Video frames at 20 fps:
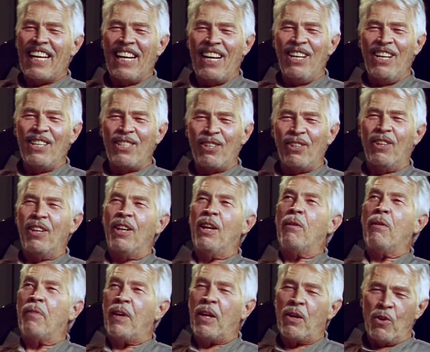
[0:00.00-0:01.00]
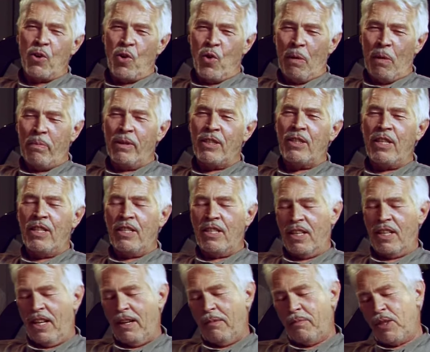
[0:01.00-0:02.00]
get in this little elevator and go up and see
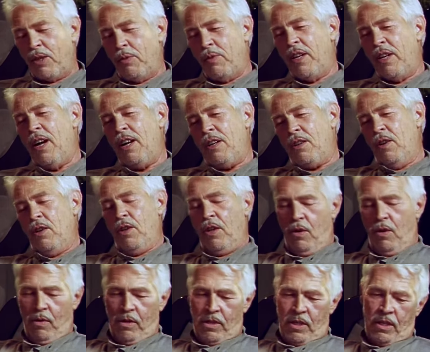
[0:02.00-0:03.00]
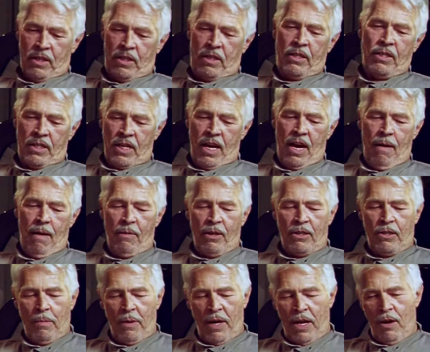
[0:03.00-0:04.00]
Sam." So we knocked on the door and said, "Sam, there's
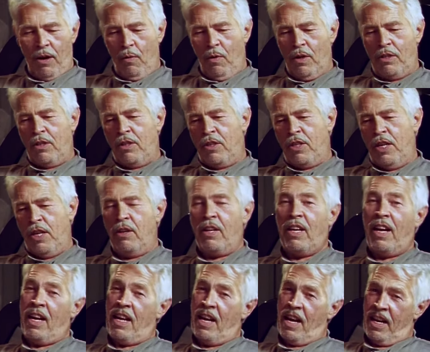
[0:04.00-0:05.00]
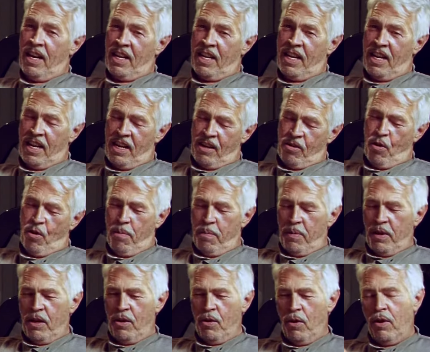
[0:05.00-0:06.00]
somebody here wants to see you." Katy had the key,
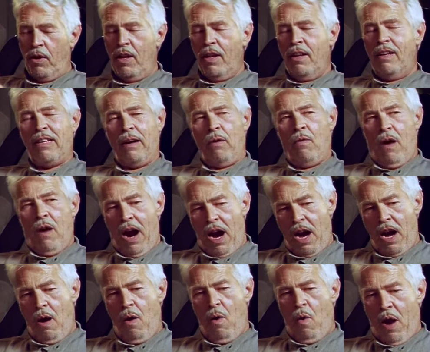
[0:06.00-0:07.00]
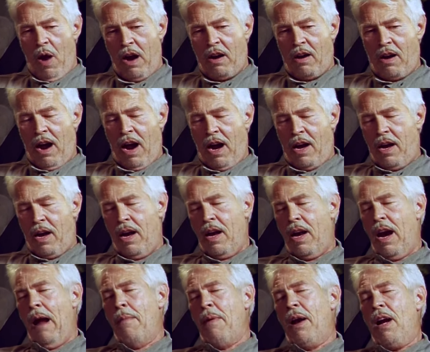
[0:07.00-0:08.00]
opened the door. She said, "What do you want? God
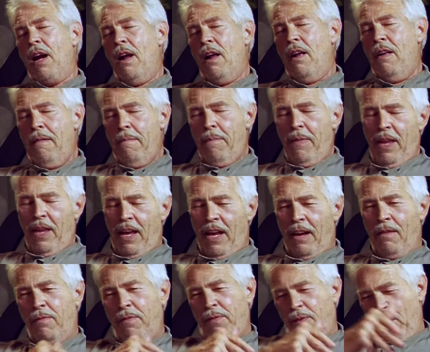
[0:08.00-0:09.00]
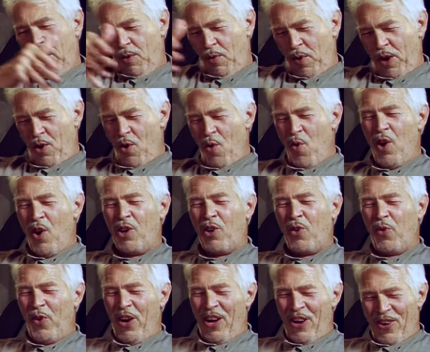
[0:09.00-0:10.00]
damn it." And Federico walked
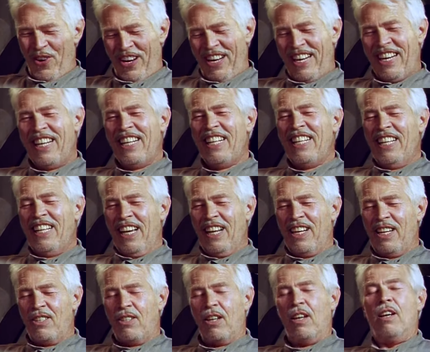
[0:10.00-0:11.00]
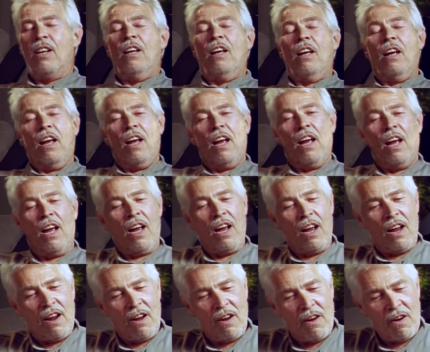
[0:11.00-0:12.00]
around and he said,
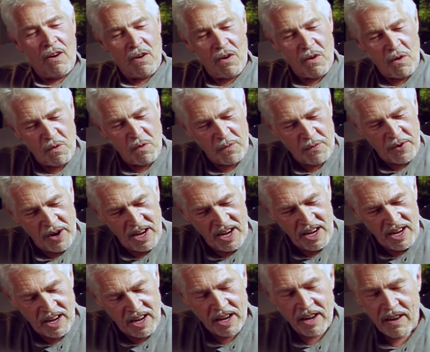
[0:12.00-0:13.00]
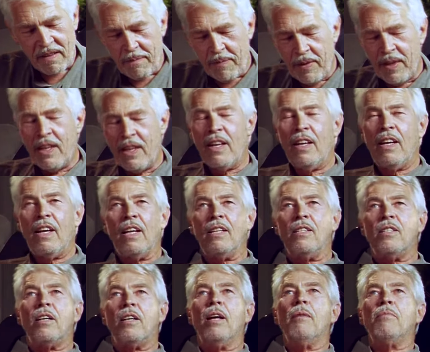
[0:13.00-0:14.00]
"Fellini."
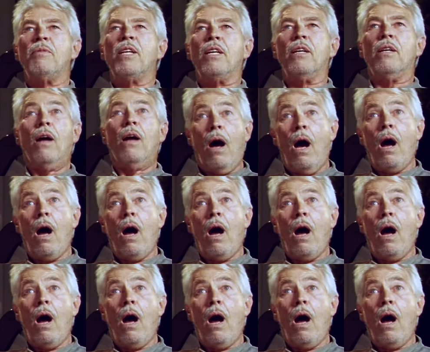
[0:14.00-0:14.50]
And Sam said,